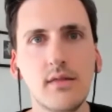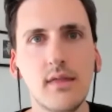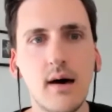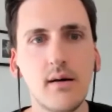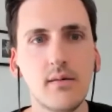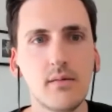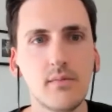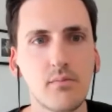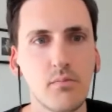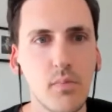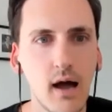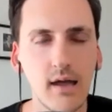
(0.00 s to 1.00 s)
that
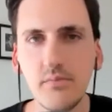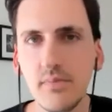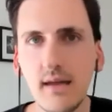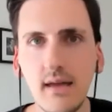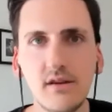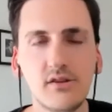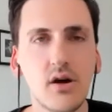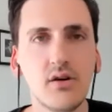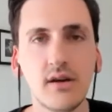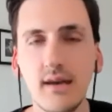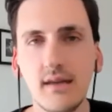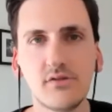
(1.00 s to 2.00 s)
might be
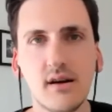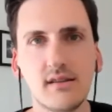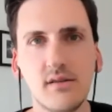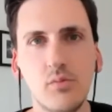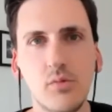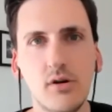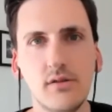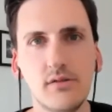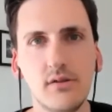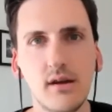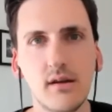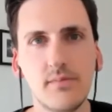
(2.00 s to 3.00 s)
showing an interest in what you're
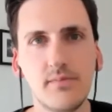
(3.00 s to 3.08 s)
doing.